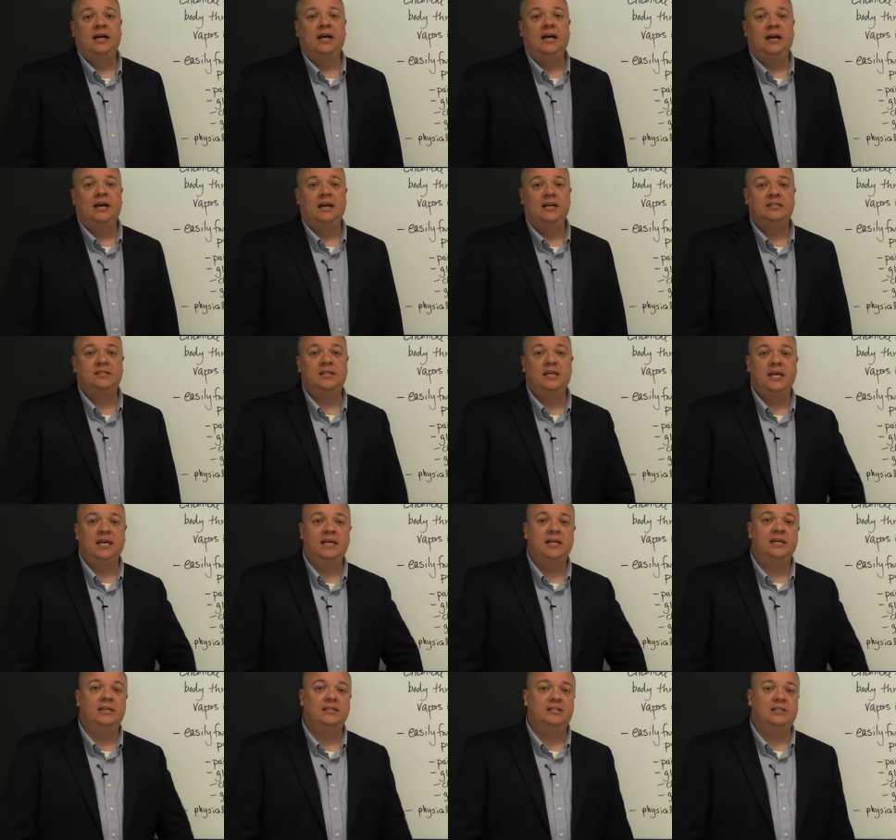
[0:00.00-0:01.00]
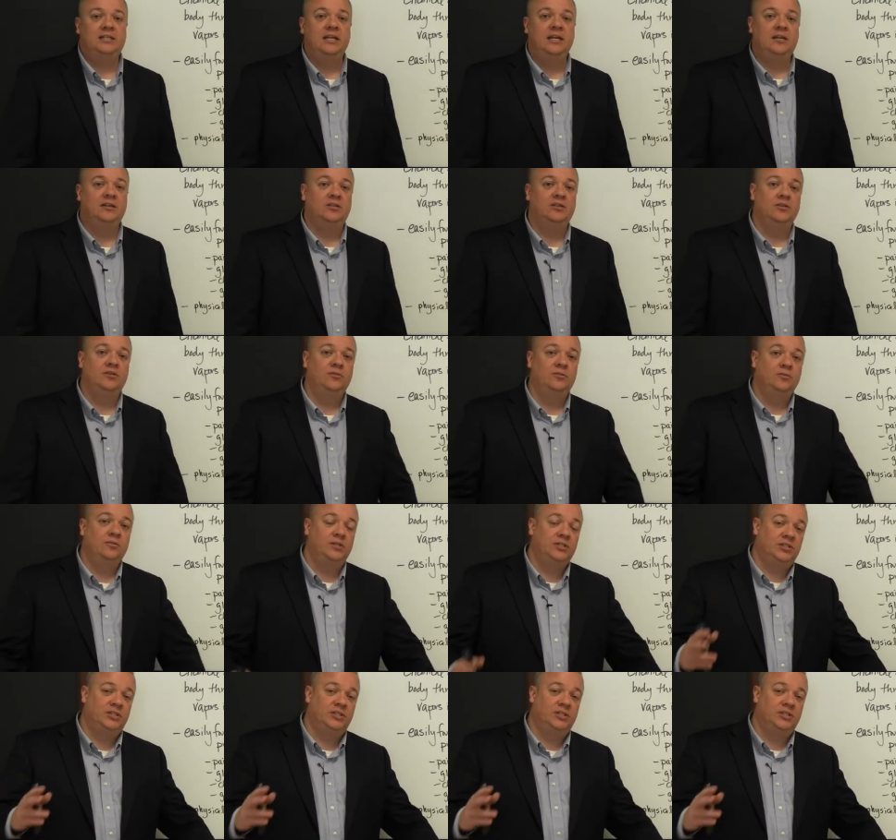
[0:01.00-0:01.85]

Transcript: as they seek to